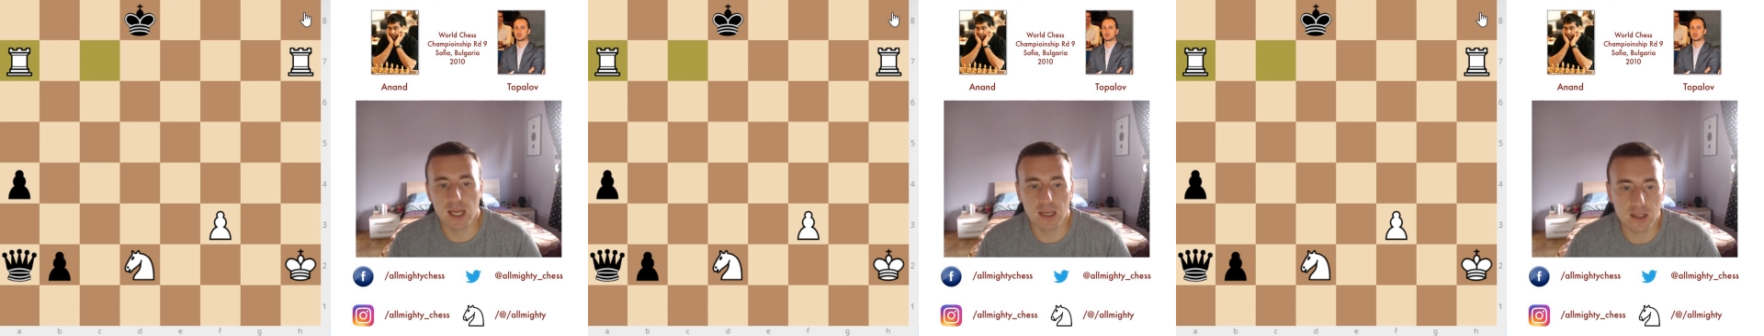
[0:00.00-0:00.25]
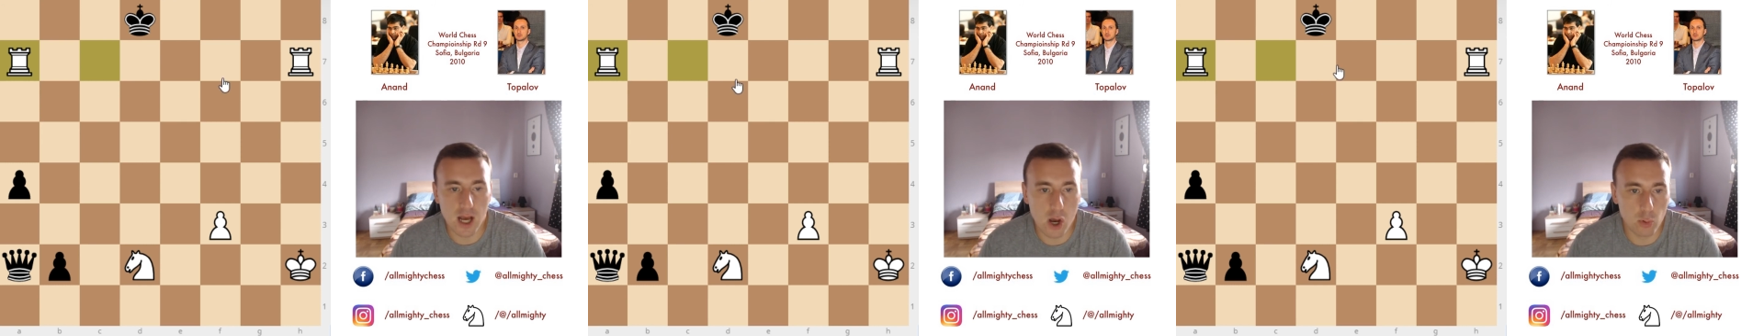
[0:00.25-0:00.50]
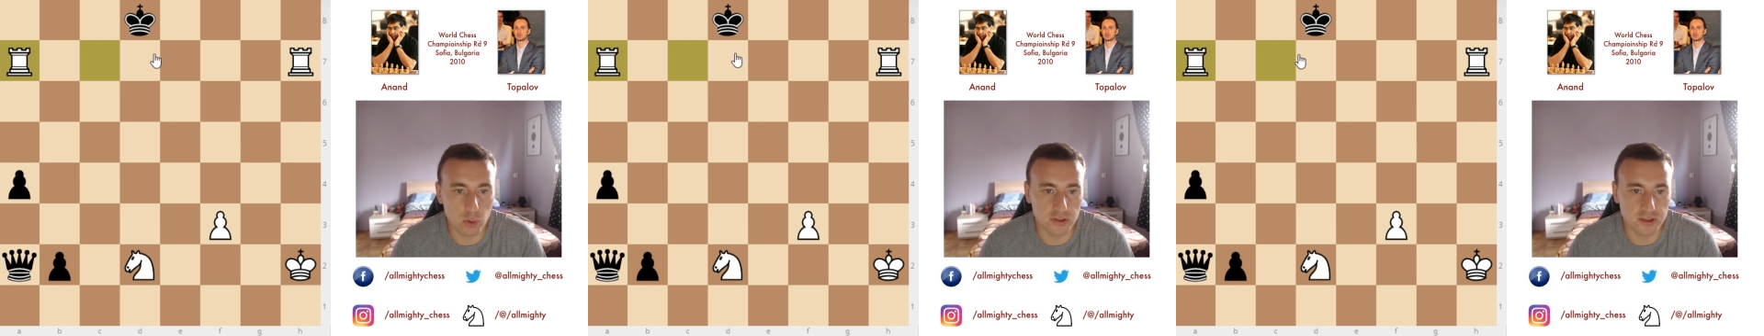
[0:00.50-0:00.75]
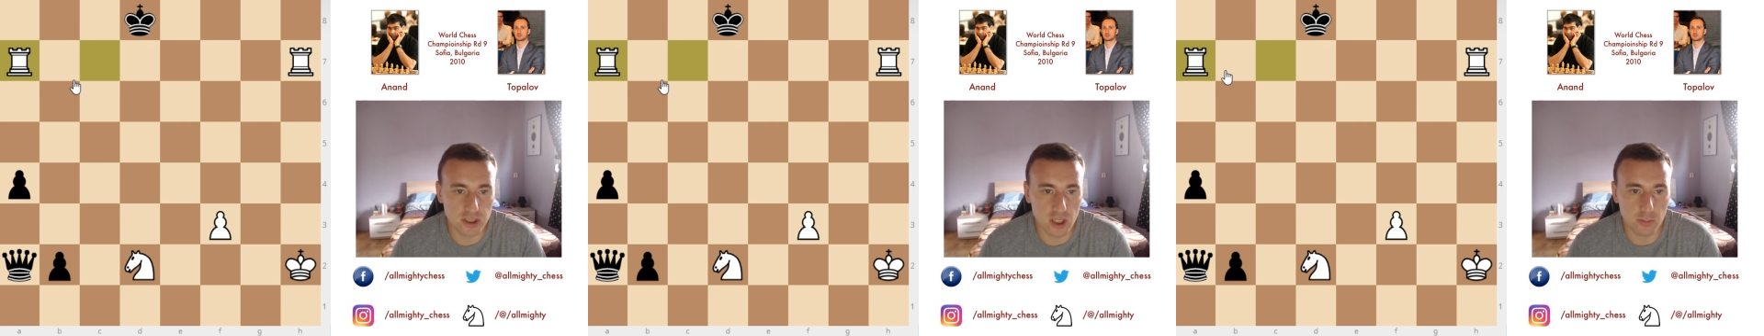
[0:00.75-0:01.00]
and how will you
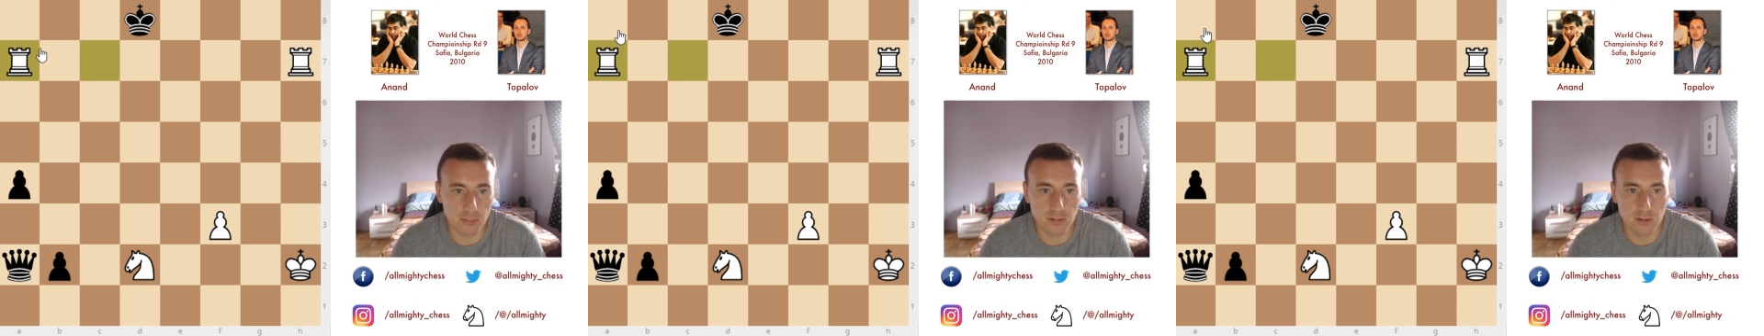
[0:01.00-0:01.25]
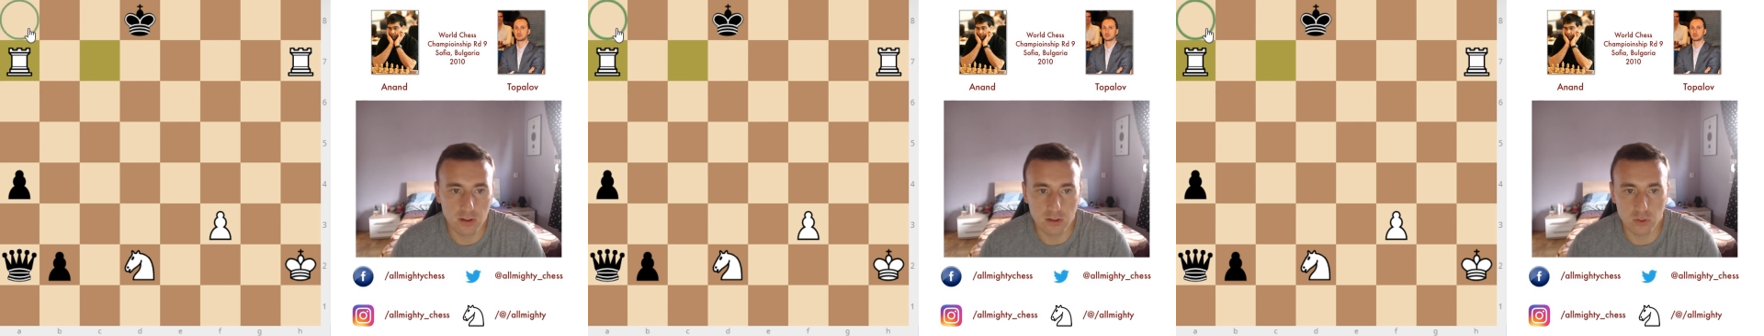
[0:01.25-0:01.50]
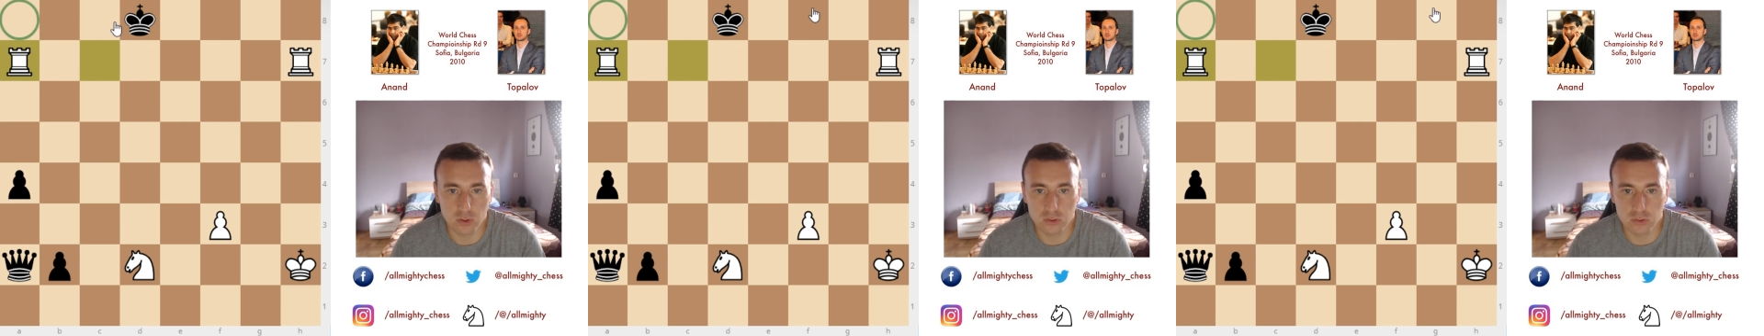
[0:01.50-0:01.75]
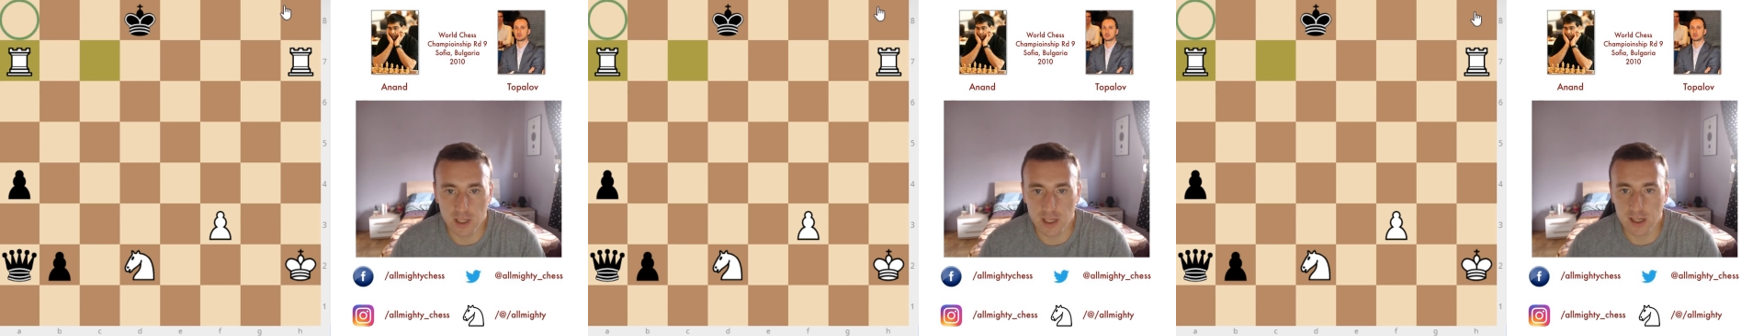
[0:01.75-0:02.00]
stop rook
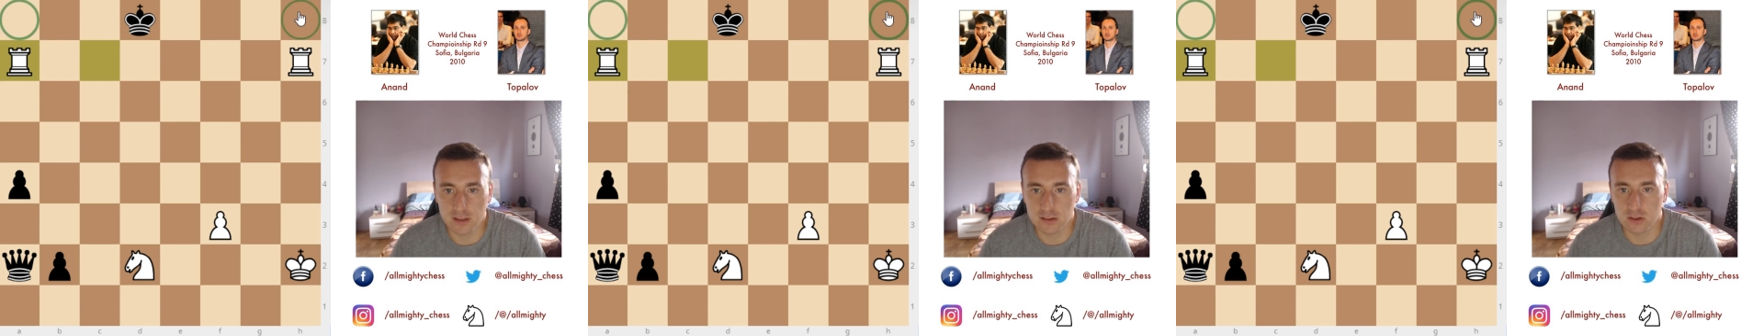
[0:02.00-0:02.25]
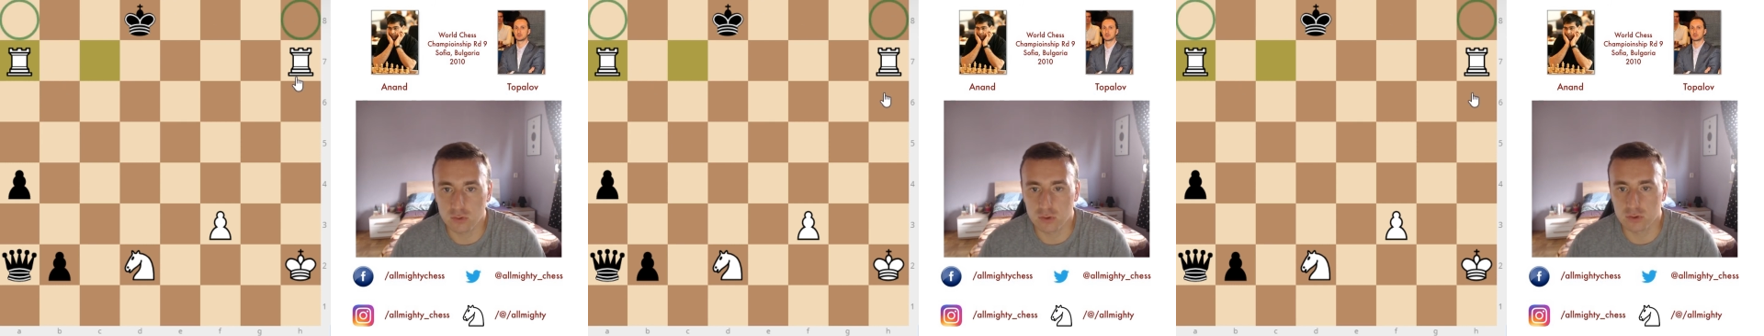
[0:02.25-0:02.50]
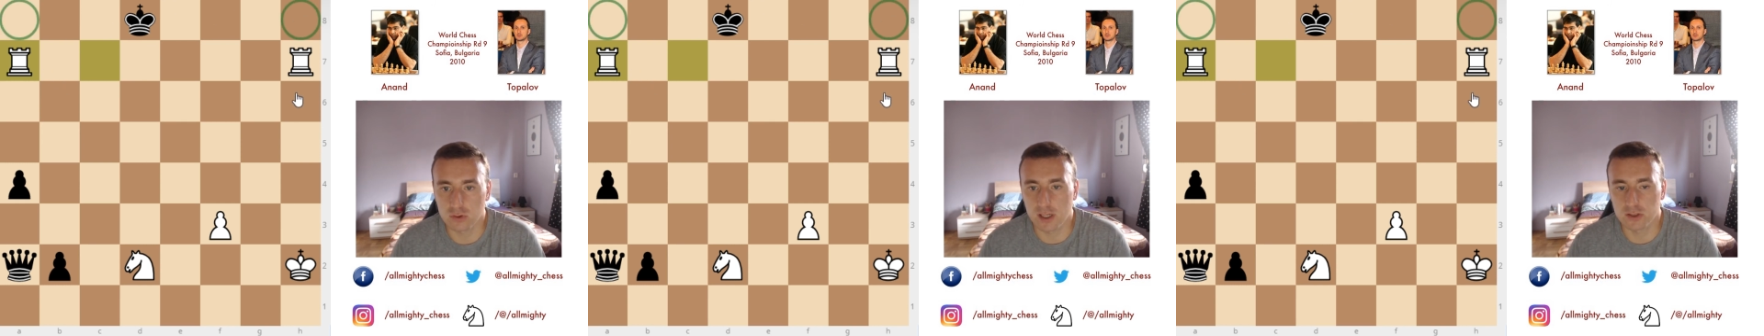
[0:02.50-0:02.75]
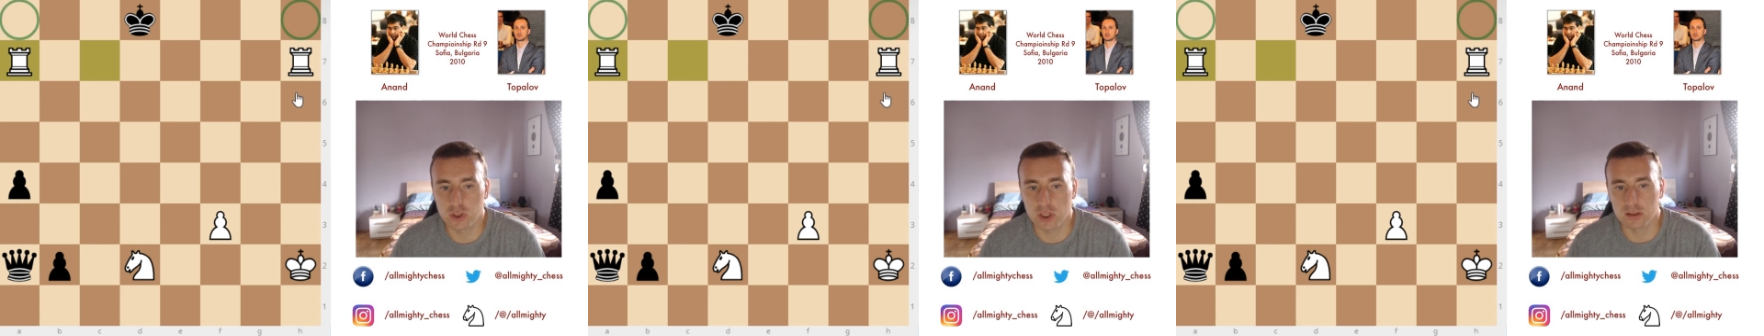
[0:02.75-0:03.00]
to a8 and rook to
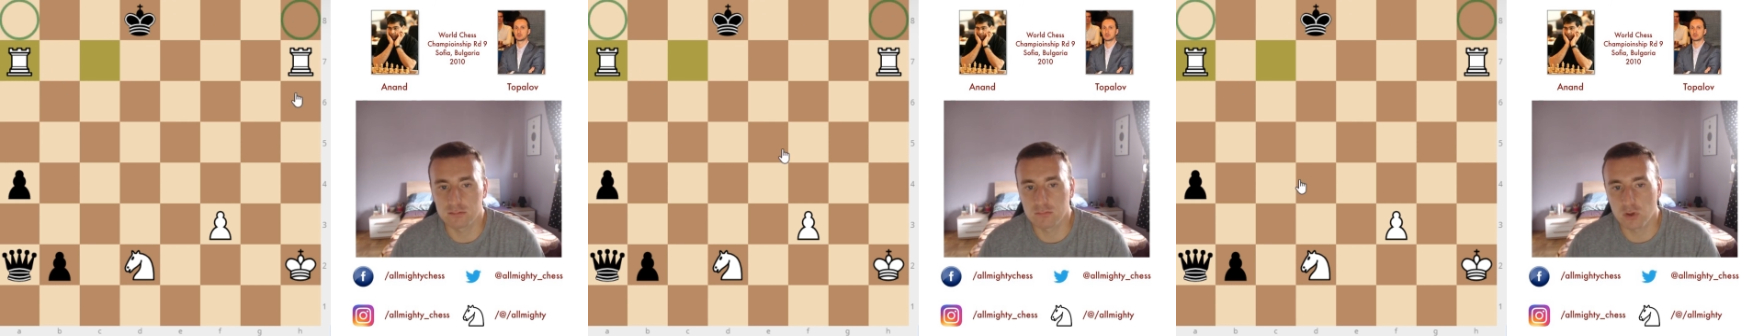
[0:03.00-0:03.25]
h8?